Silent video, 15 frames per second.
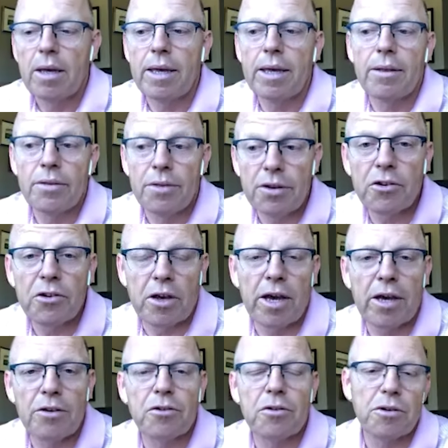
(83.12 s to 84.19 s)
In this
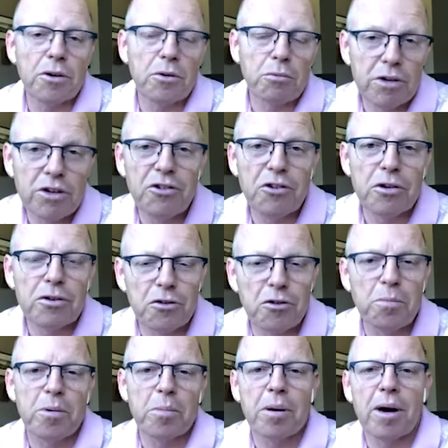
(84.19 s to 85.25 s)
case, the original
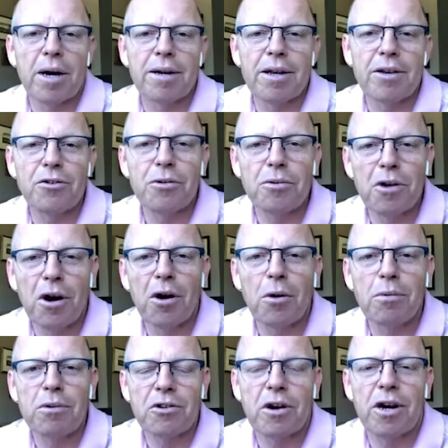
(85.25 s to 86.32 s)
superbond, as you
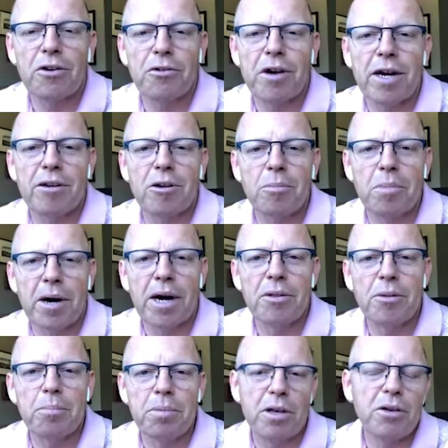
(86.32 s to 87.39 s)
know, was contracted by
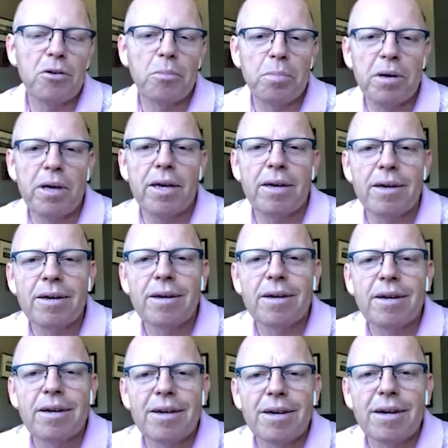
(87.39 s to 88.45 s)
the PUP
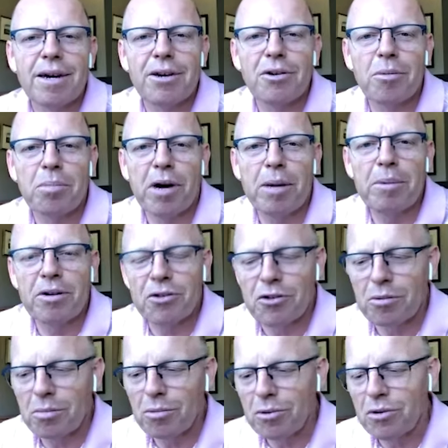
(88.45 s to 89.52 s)
under Prime
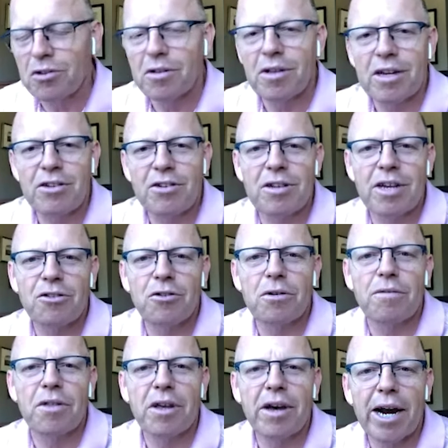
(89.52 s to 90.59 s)
Minister Musa. That's sort
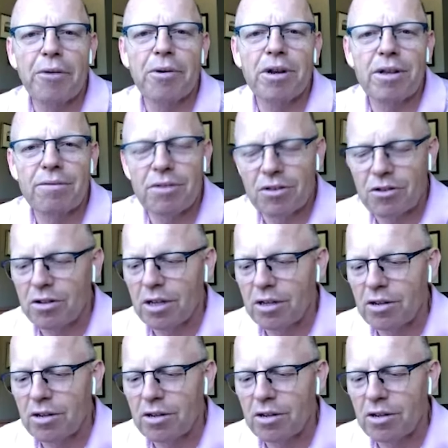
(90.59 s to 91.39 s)
of the irony of this thing.